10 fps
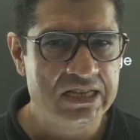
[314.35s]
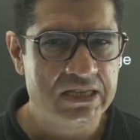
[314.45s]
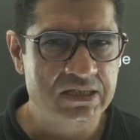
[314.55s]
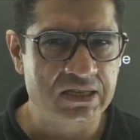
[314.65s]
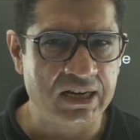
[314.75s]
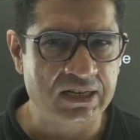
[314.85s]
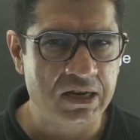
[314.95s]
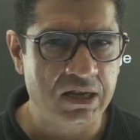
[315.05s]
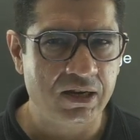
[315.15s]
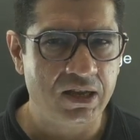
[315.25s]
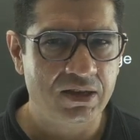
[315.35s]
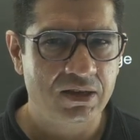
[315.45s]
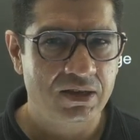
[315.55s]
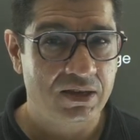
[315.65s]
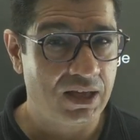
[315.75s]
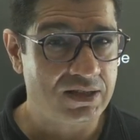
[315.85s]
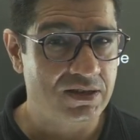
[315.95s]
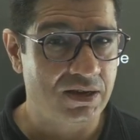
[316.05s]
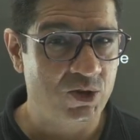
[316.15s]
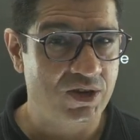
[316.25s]
threateningly. That's
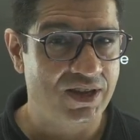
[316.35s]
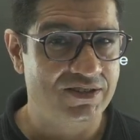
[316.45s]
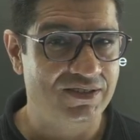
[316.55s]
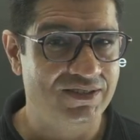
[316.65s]
communication.